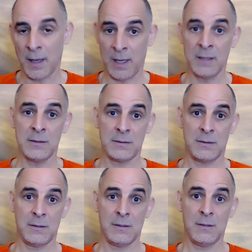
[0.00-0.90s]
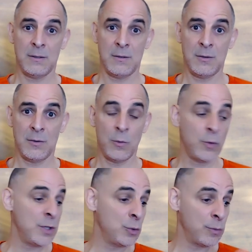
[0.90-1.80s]
And
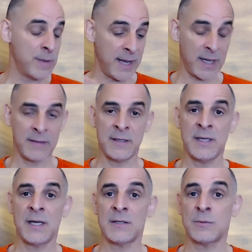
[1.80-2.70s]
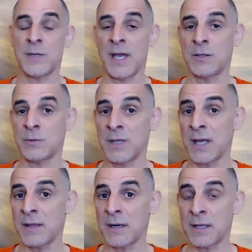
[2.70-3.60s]
we look back at the years we had
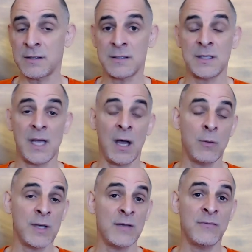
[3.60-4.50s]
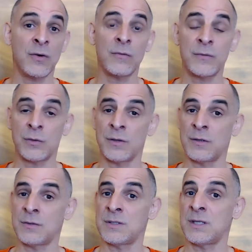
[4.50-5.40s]
together and see how we evolved during
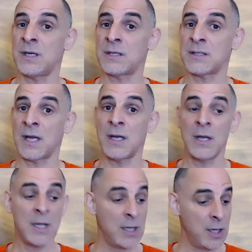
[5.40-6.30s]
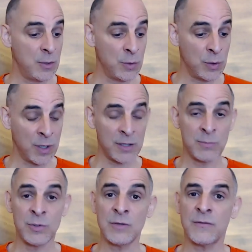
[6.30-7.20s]
those years. We look at the
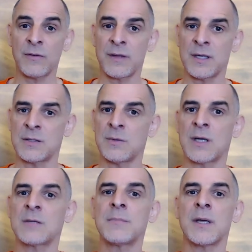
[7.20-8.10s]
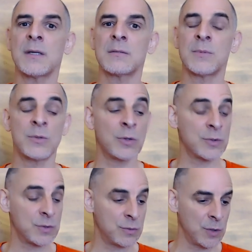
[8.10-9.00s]
beautiful things we experienced, but you
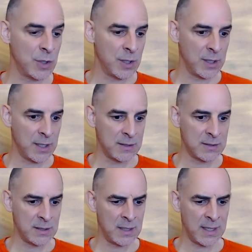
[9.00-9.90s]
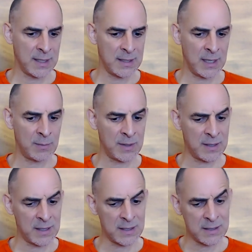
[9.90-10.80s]
also can see like, yeah,
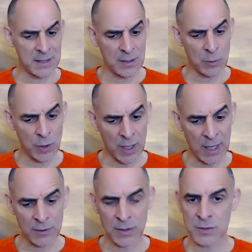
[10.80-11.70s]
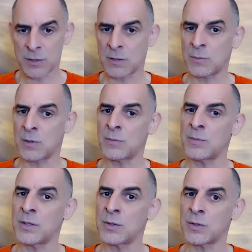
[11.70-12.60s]
but things didn't work out at a certain moment
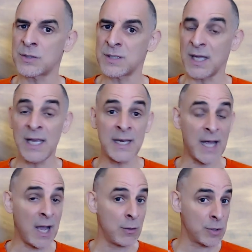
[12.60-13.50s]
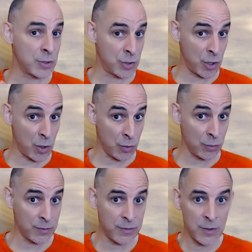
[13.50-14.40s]
because in our
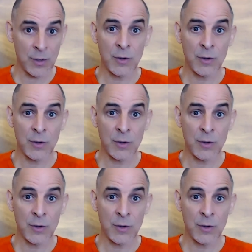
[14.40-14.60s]
growth,